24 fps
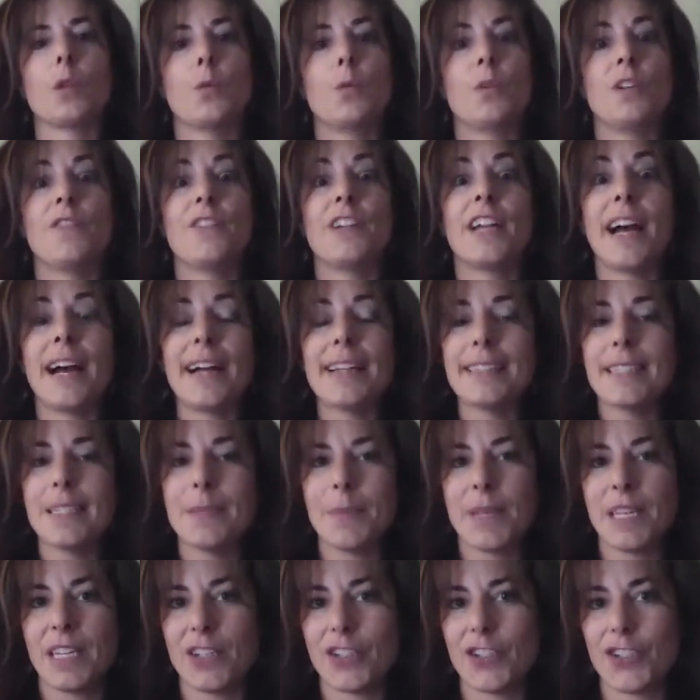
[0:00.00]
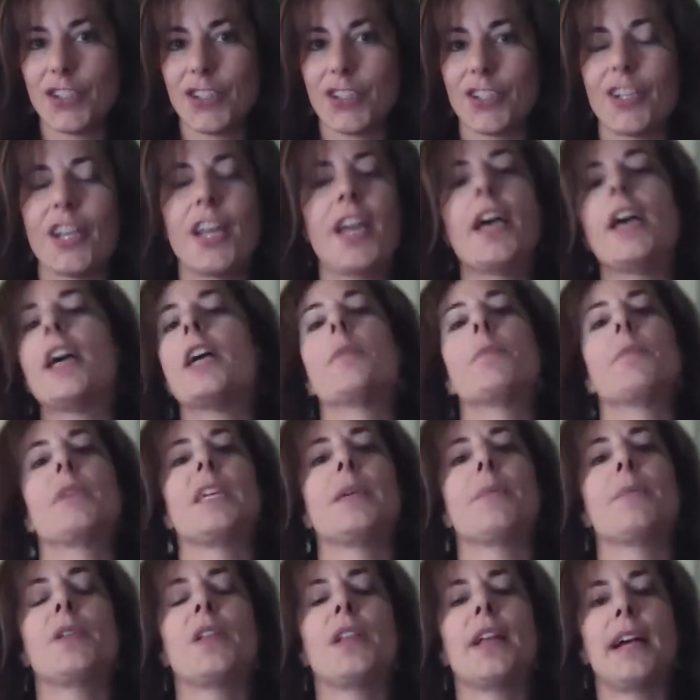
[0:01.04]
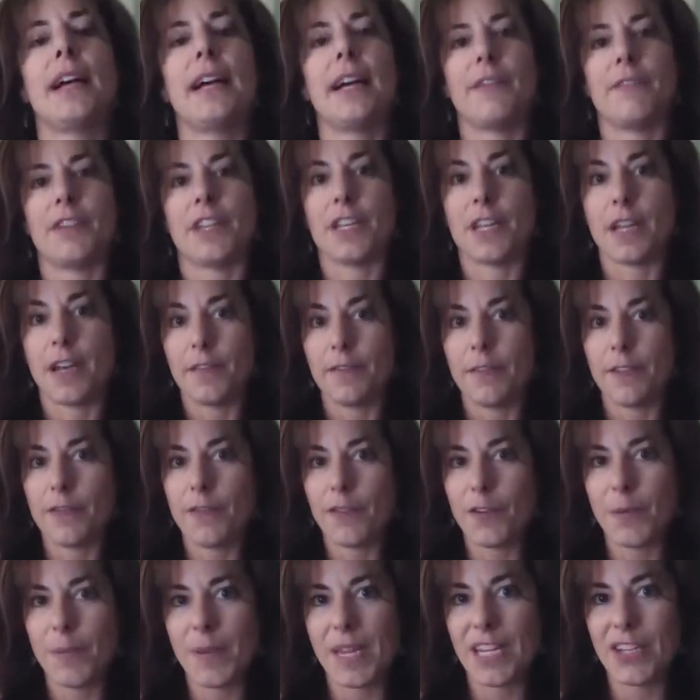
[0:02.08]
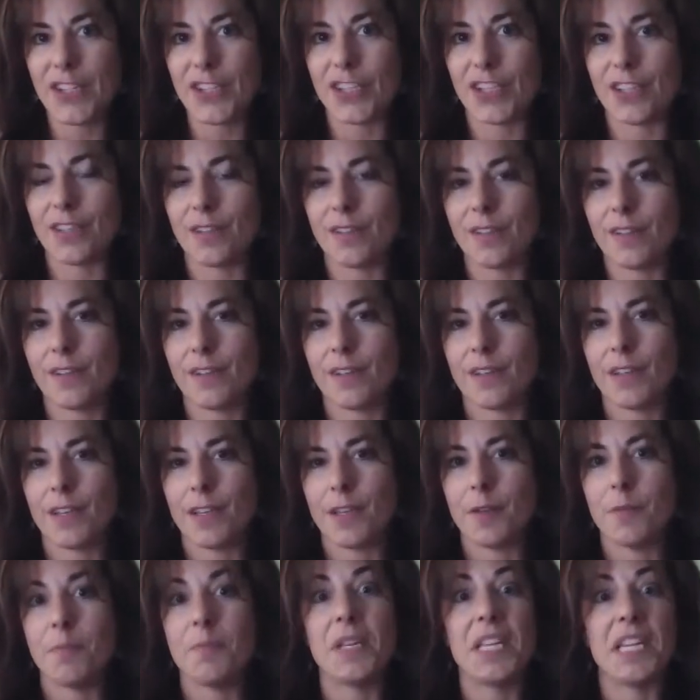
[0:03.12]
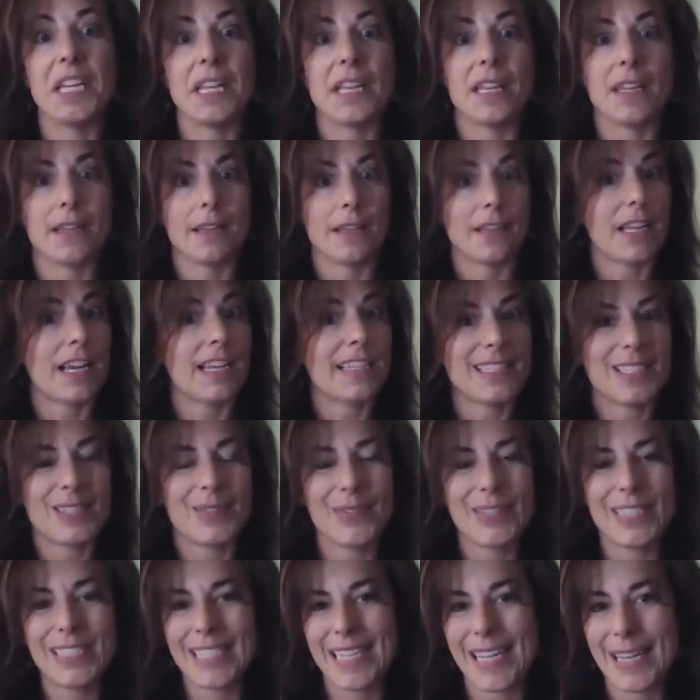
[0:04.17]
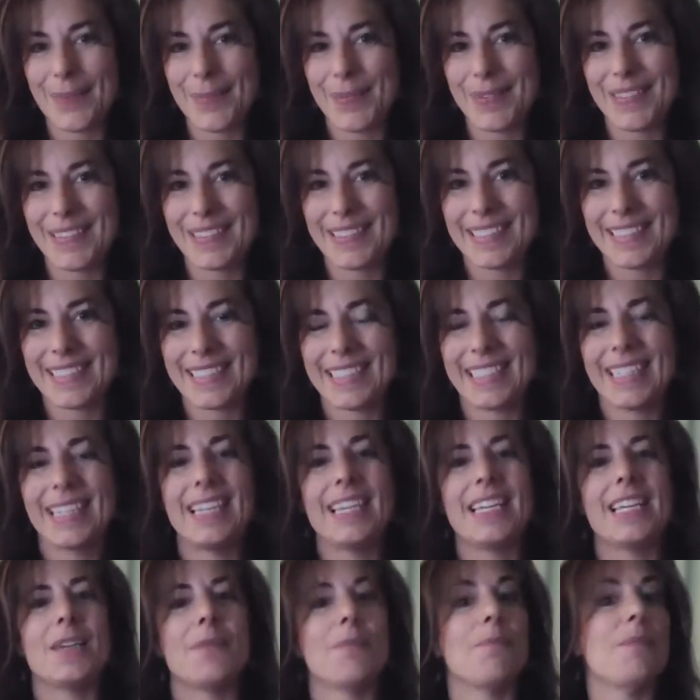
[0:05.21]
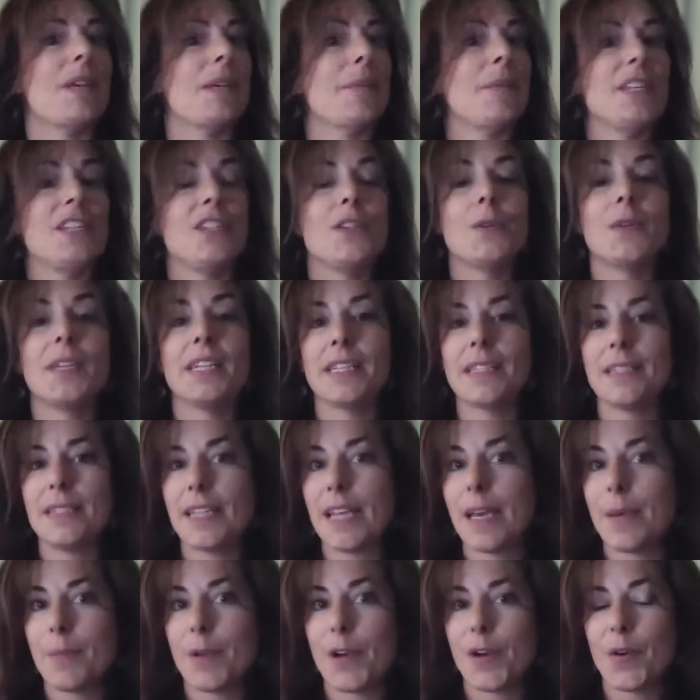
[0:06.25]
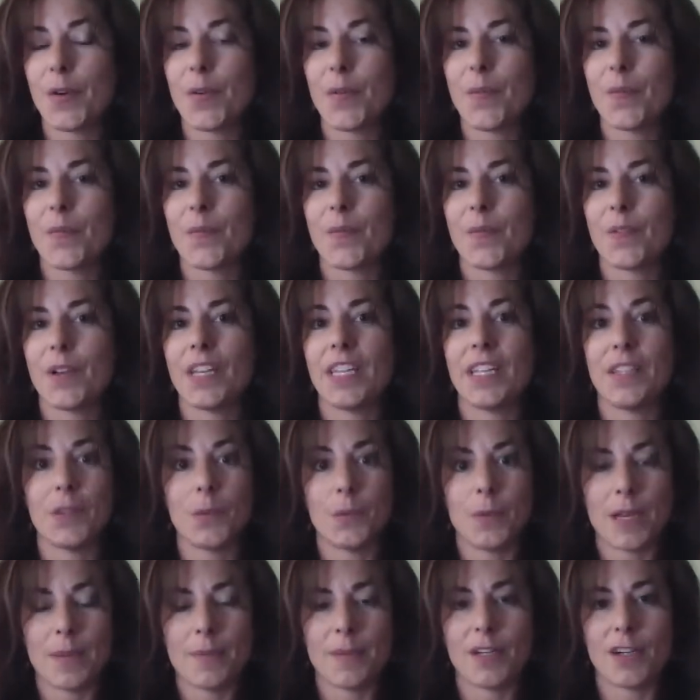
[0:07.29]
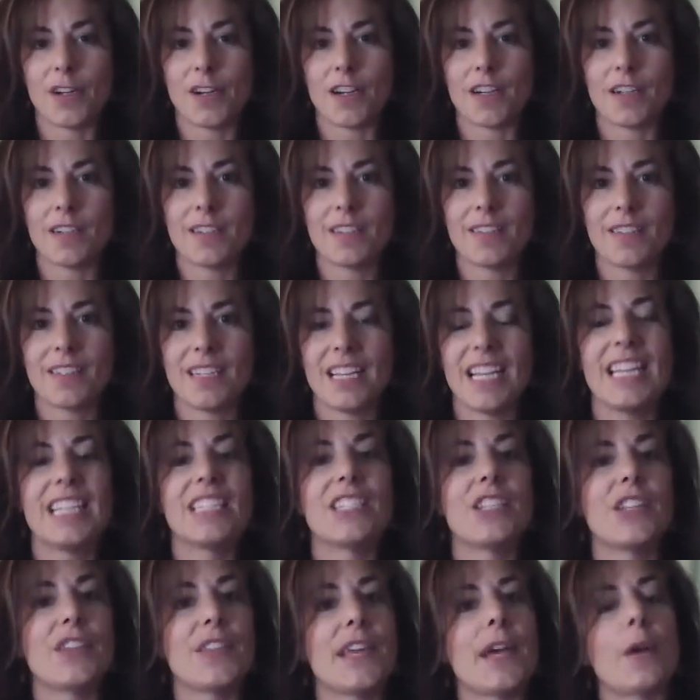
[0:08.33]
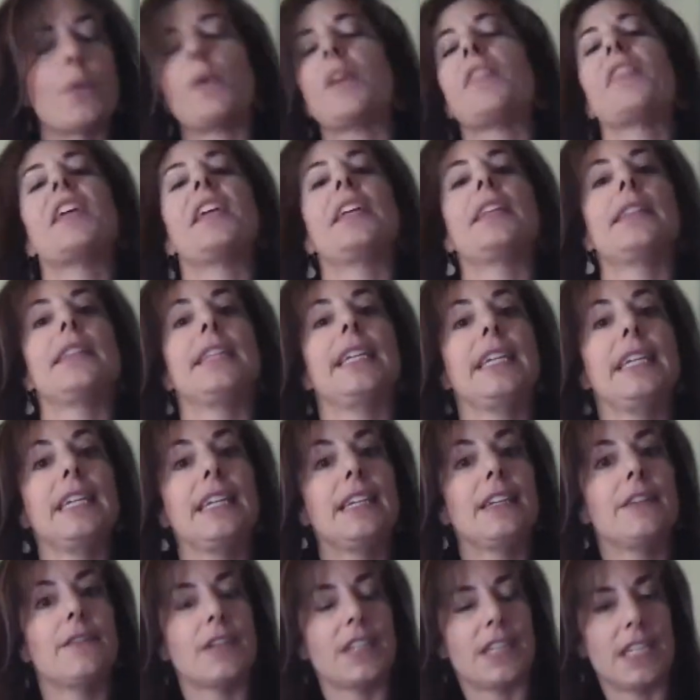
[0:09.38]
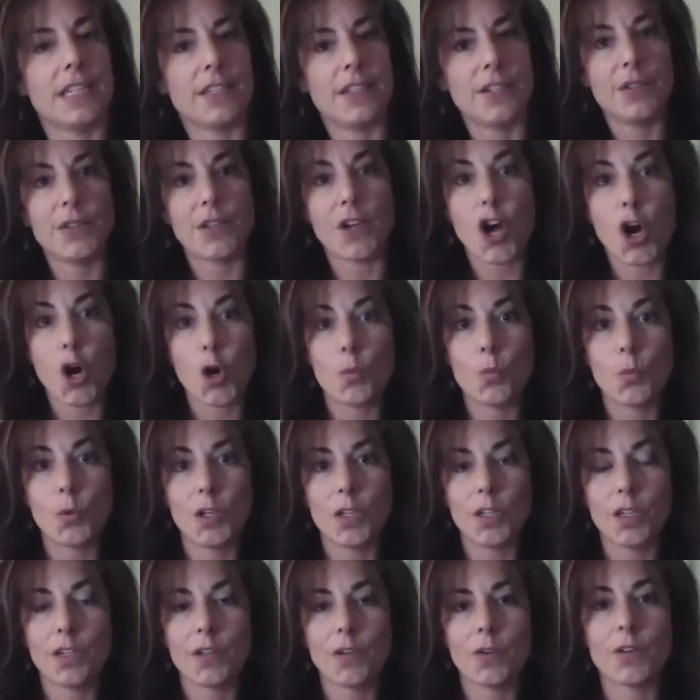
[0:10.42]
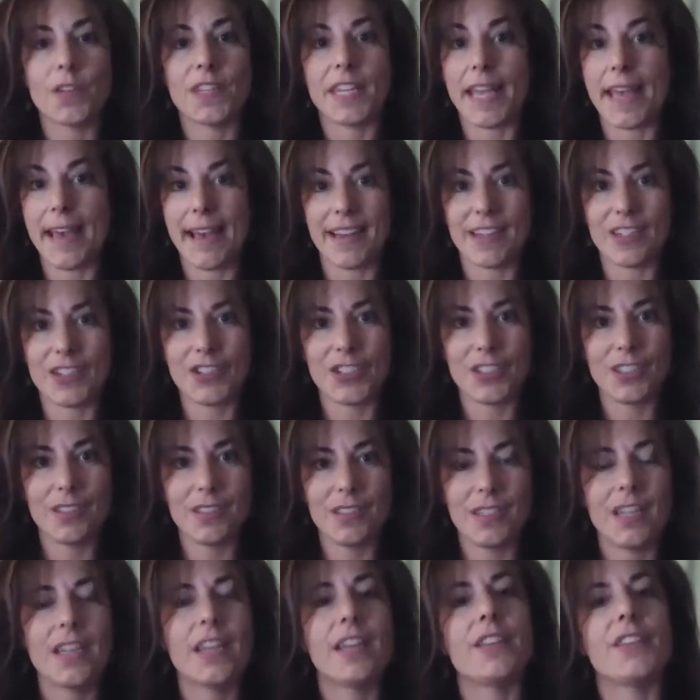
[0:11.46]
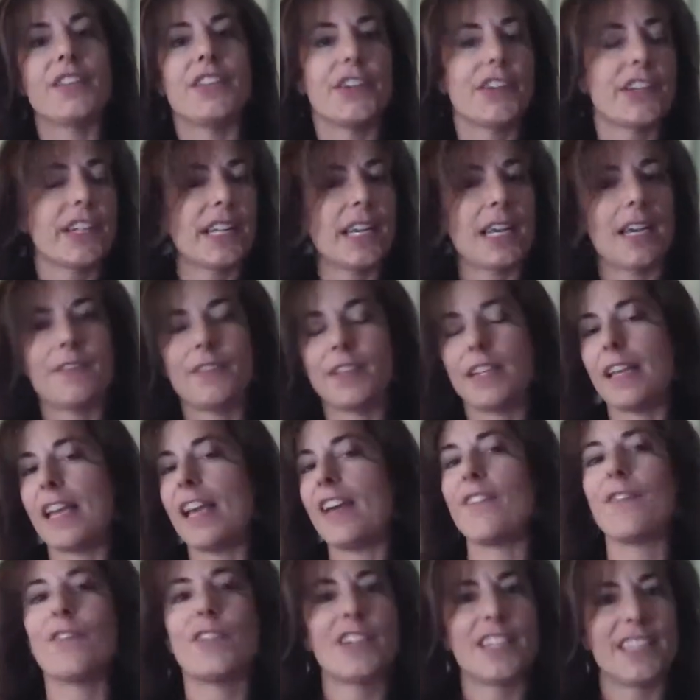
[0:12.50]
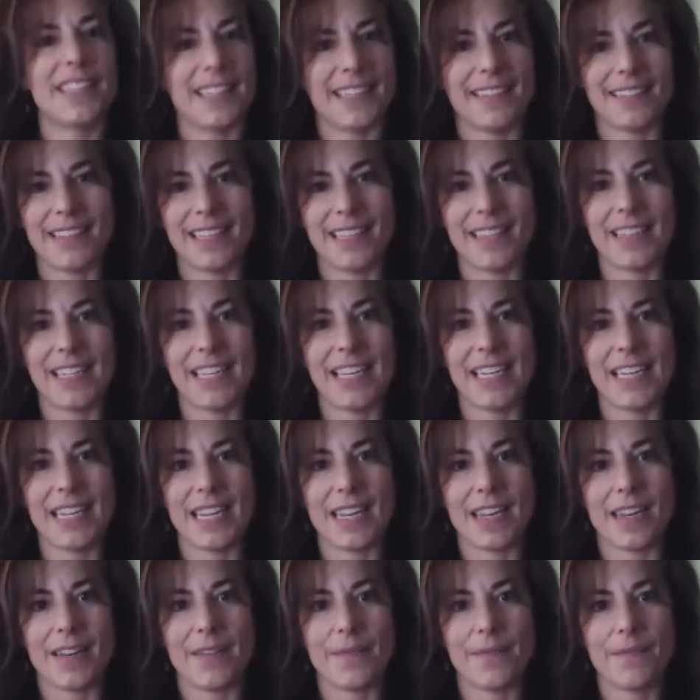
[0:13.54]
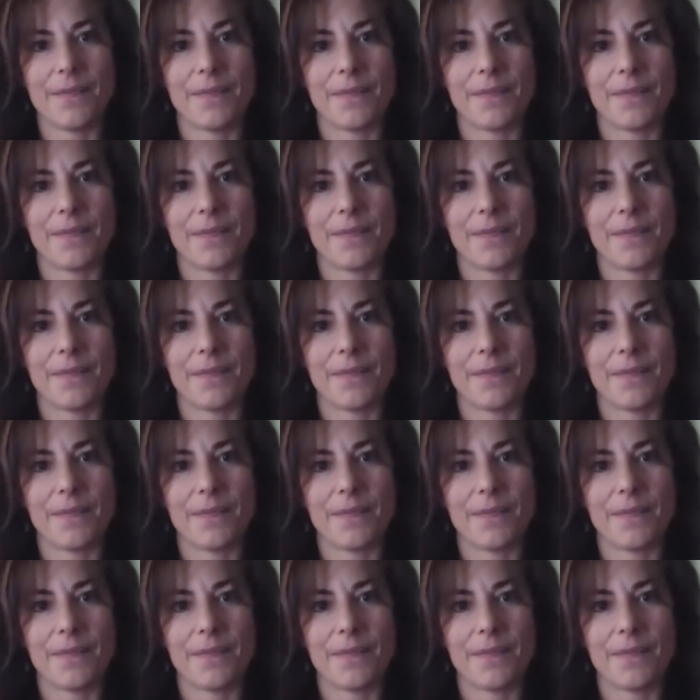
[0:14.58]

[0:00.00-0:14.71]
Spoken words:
We've got to make sure people have enough information, meaning lots of examples, maybe doing a demo in the webinar, so that when they leave and they do the homework or the action, they're going to have everything that they need.